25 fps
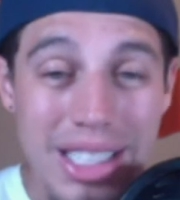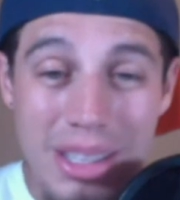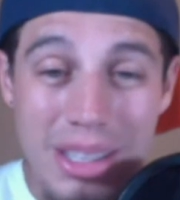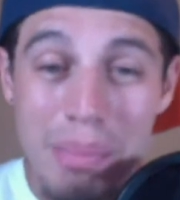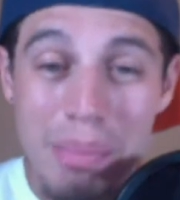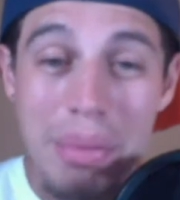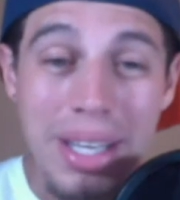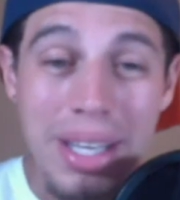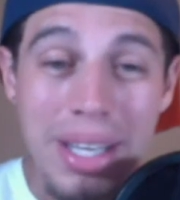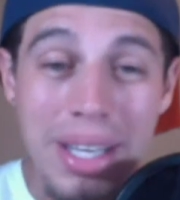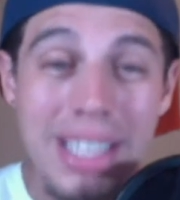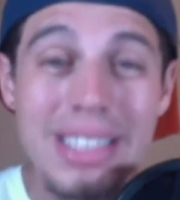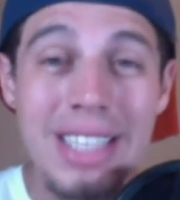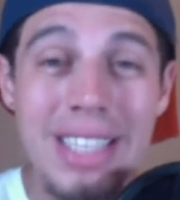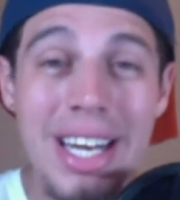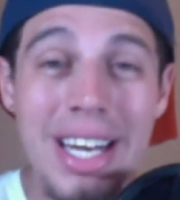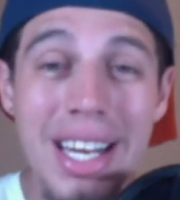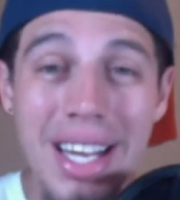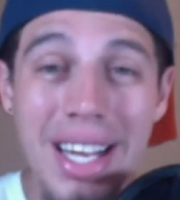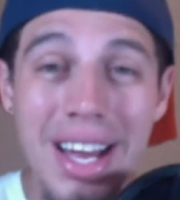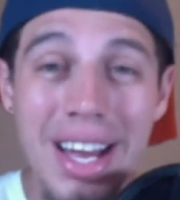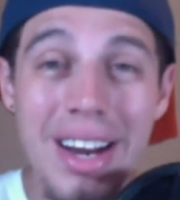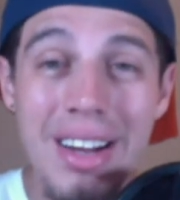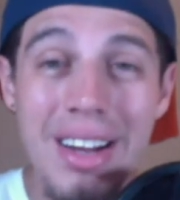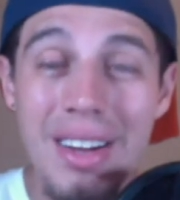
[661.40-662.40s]
a place that I
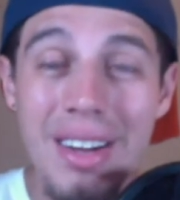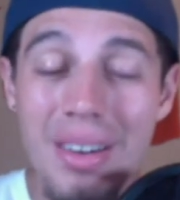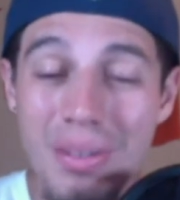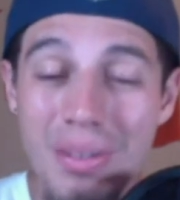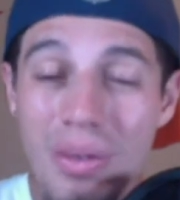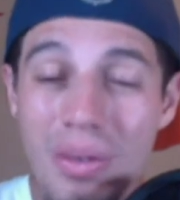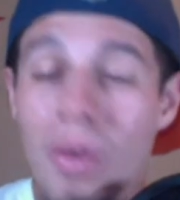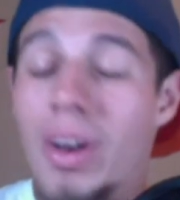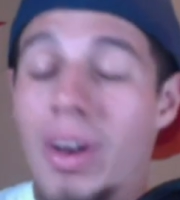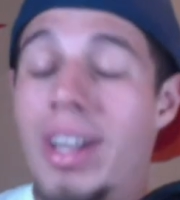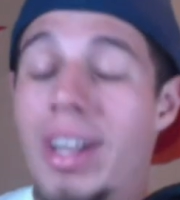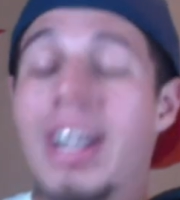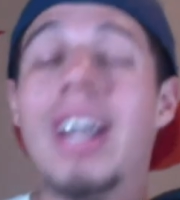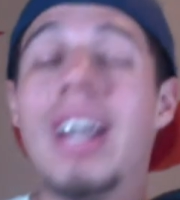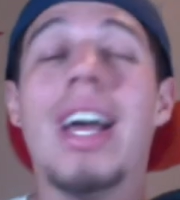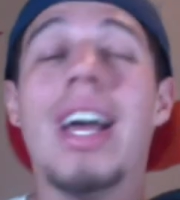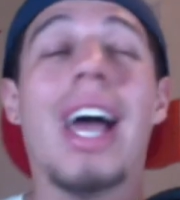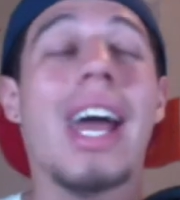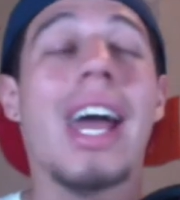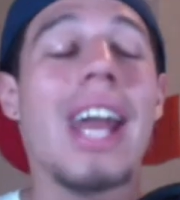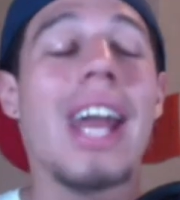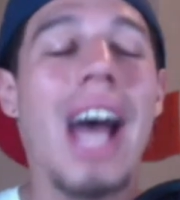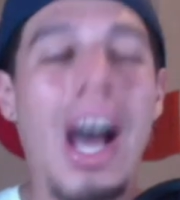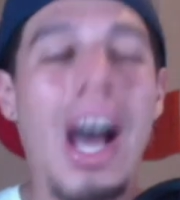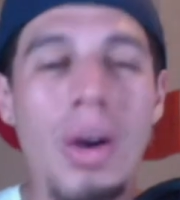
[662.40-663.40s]
gotta avoid.
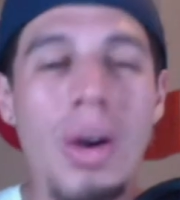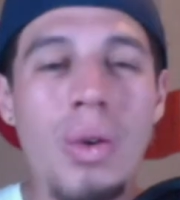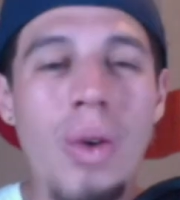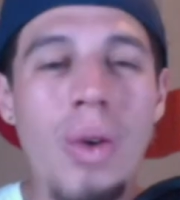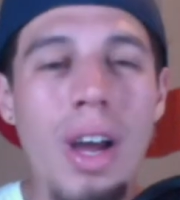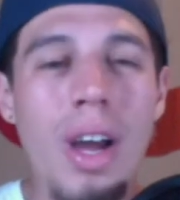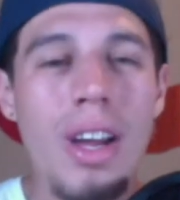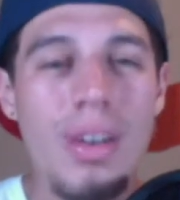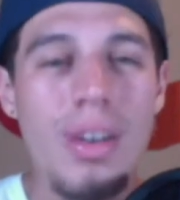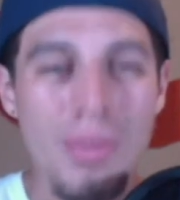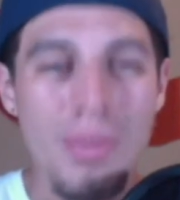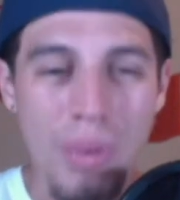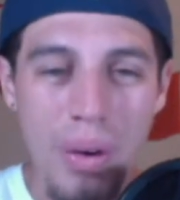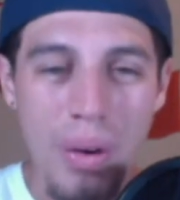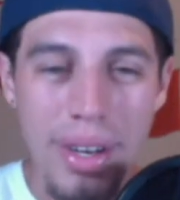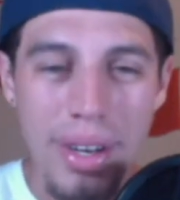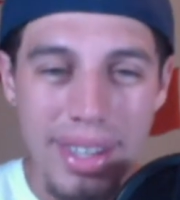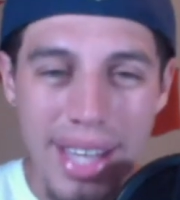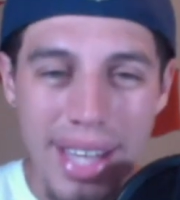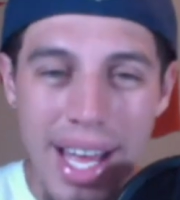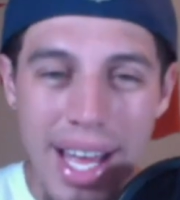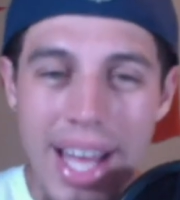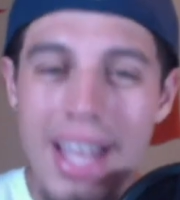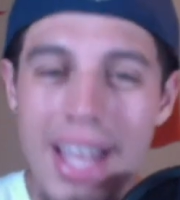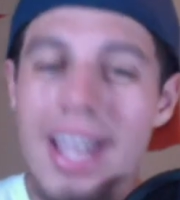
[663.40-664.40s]
And how do I avoid
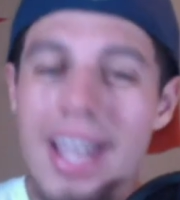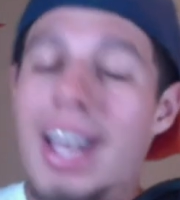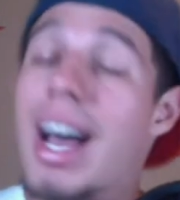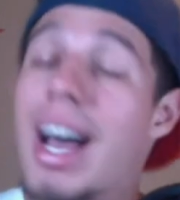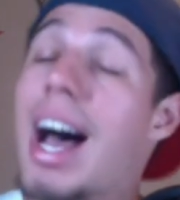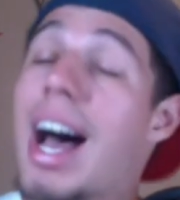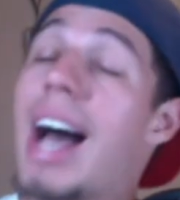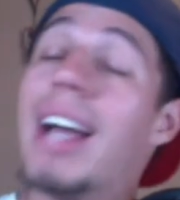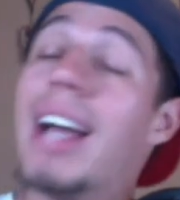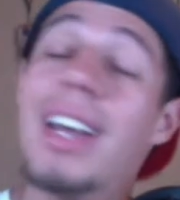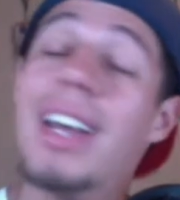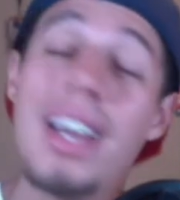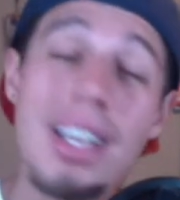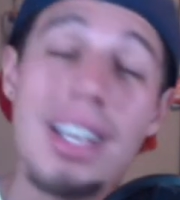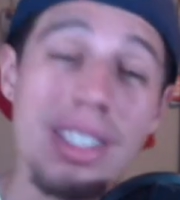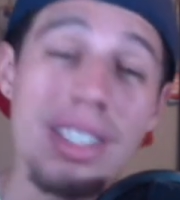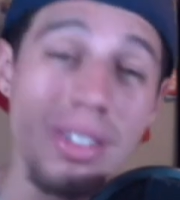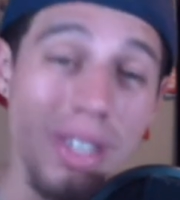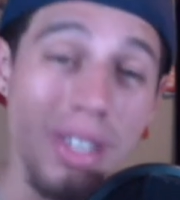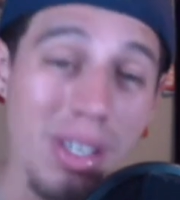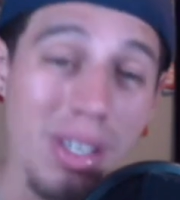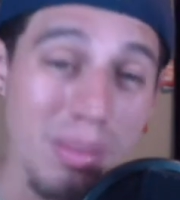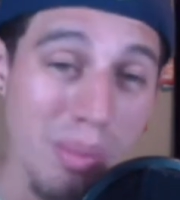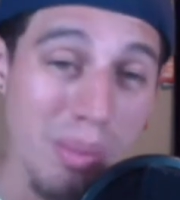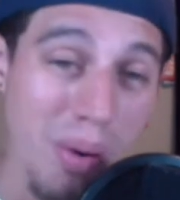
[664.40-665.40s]
that? I gotta
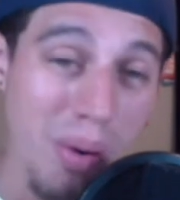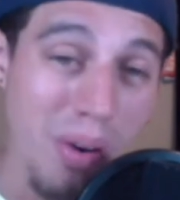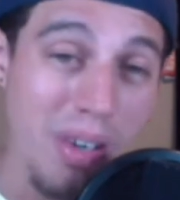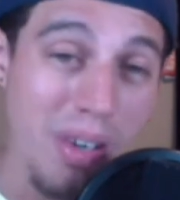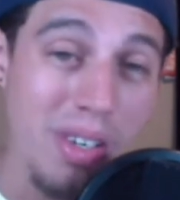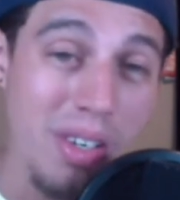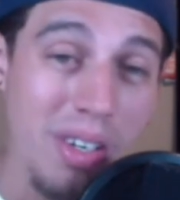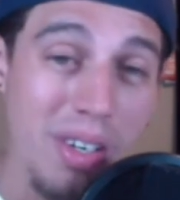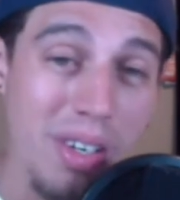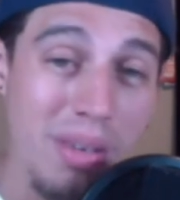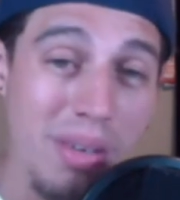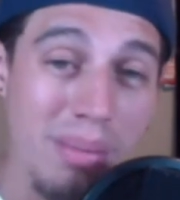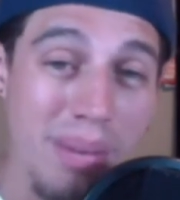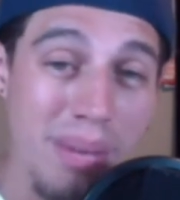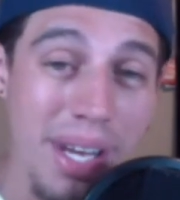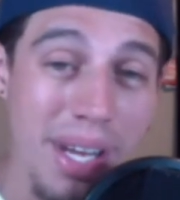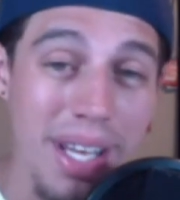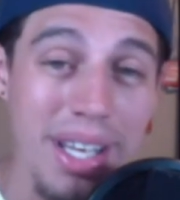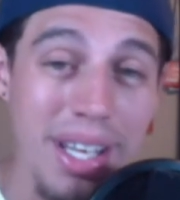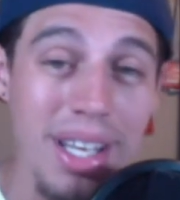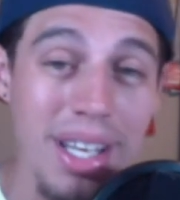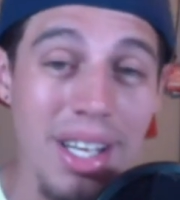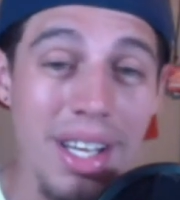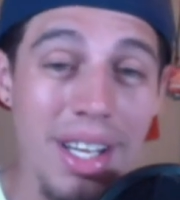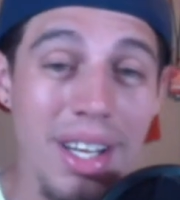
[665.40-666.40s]
drink more of
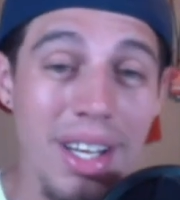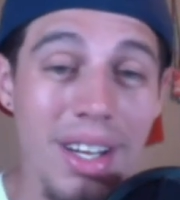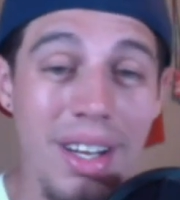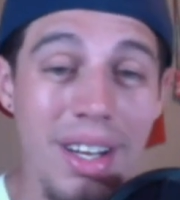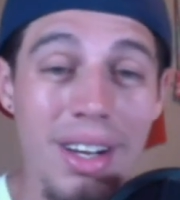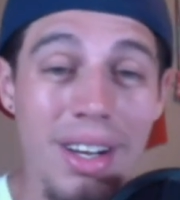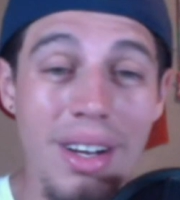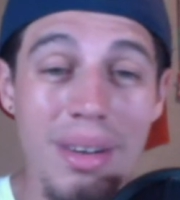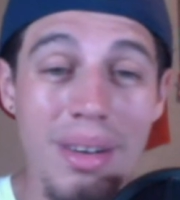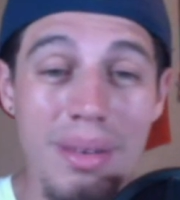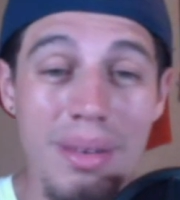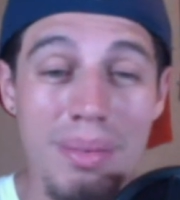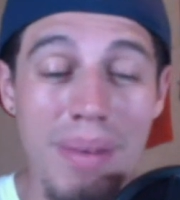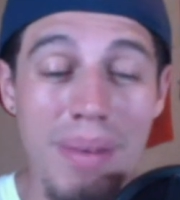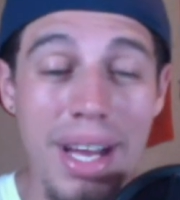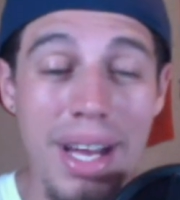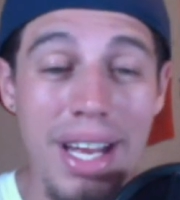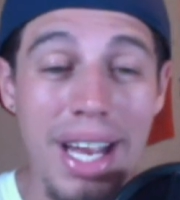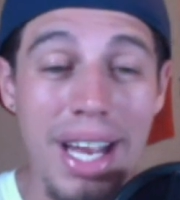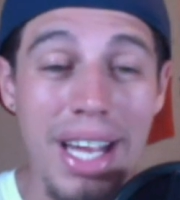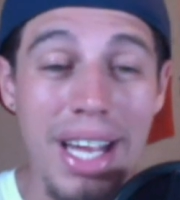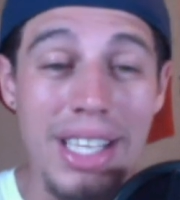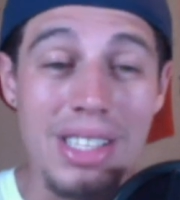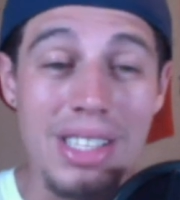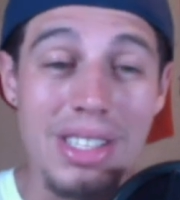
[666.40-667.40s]
my of my
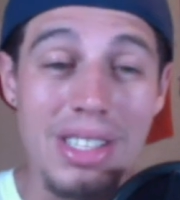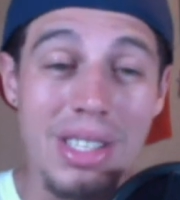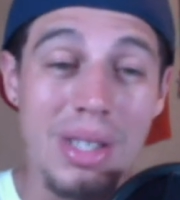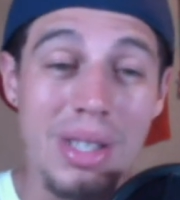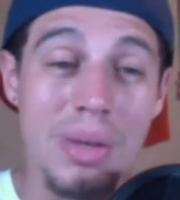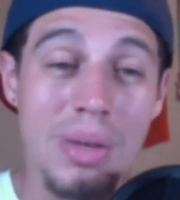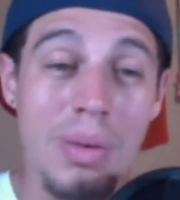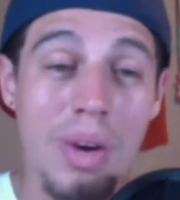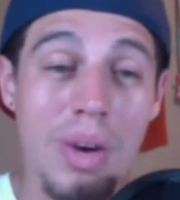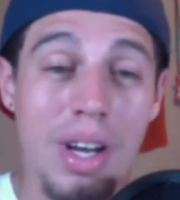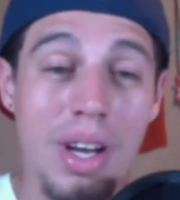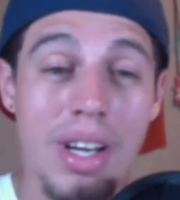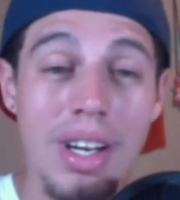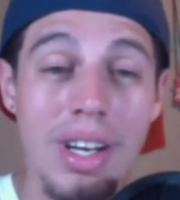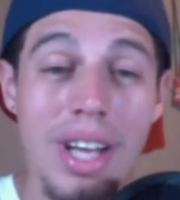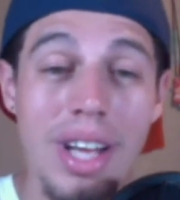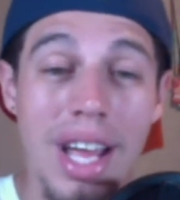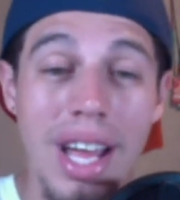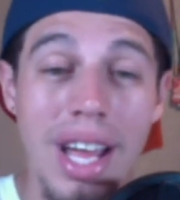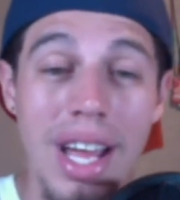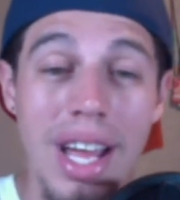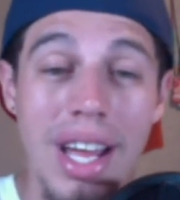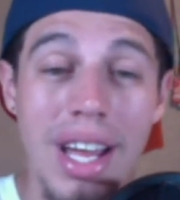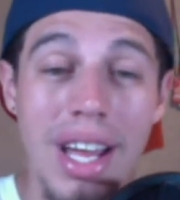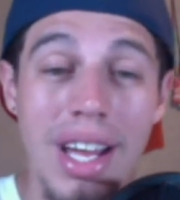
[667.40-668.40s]
AG one,
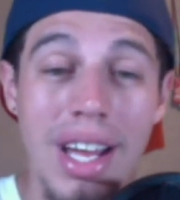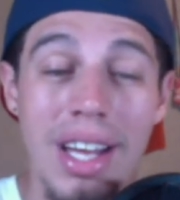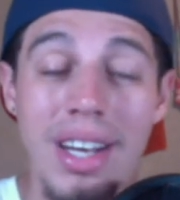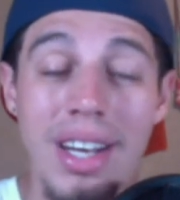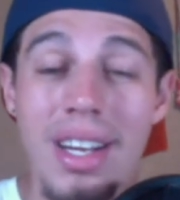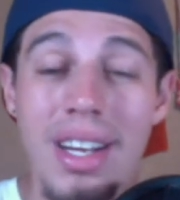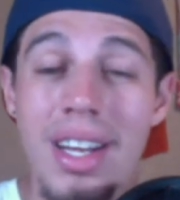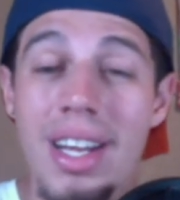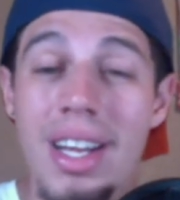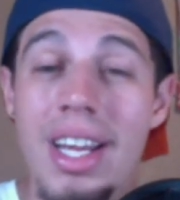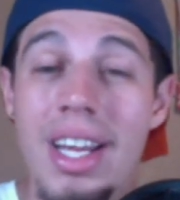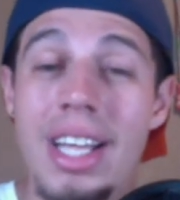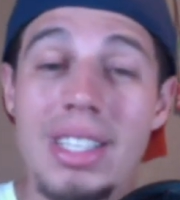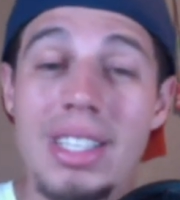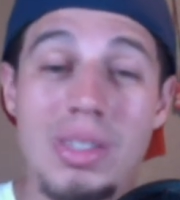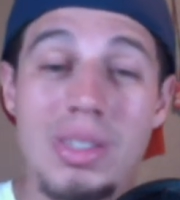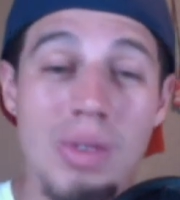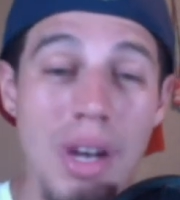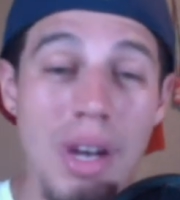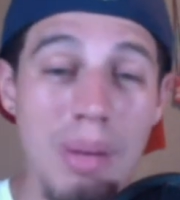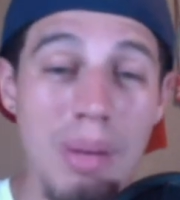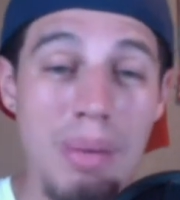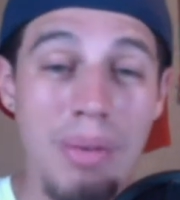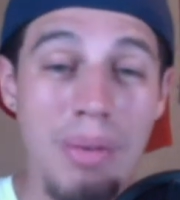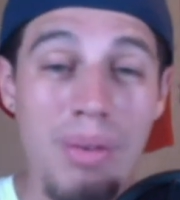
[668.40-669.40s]
and it's
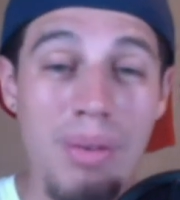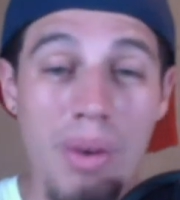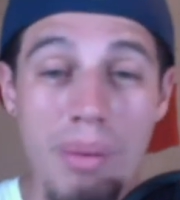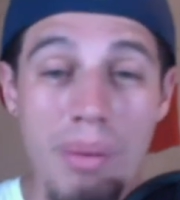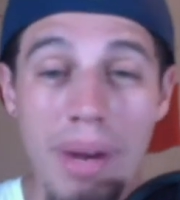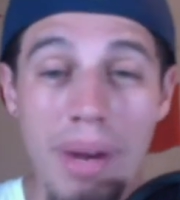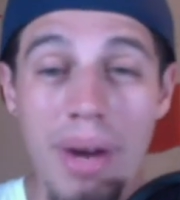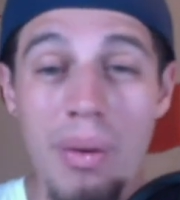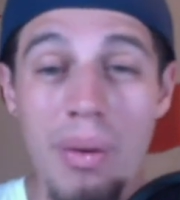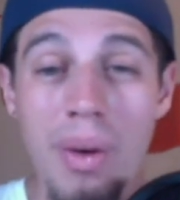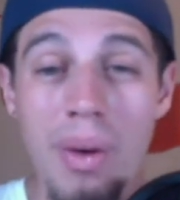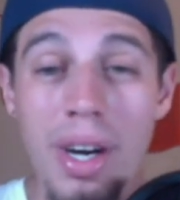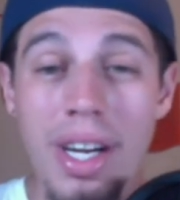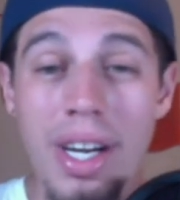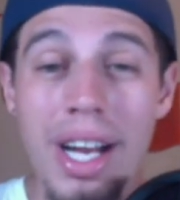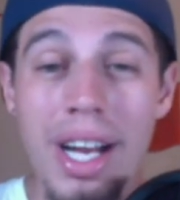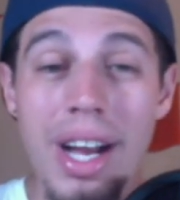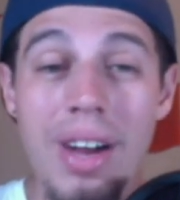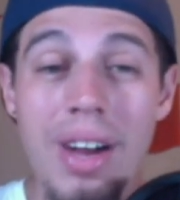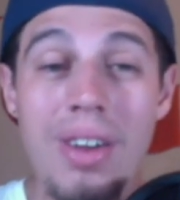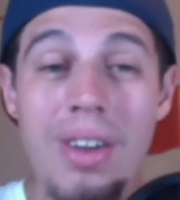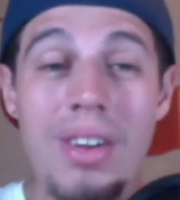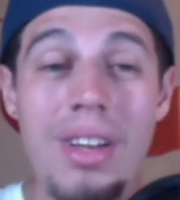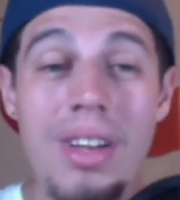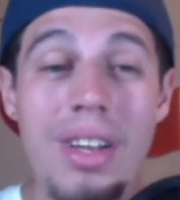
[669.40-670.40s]
great before my
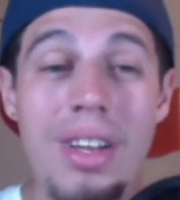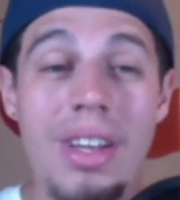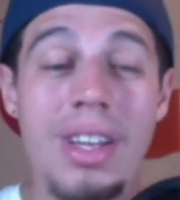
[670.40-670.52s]
workout.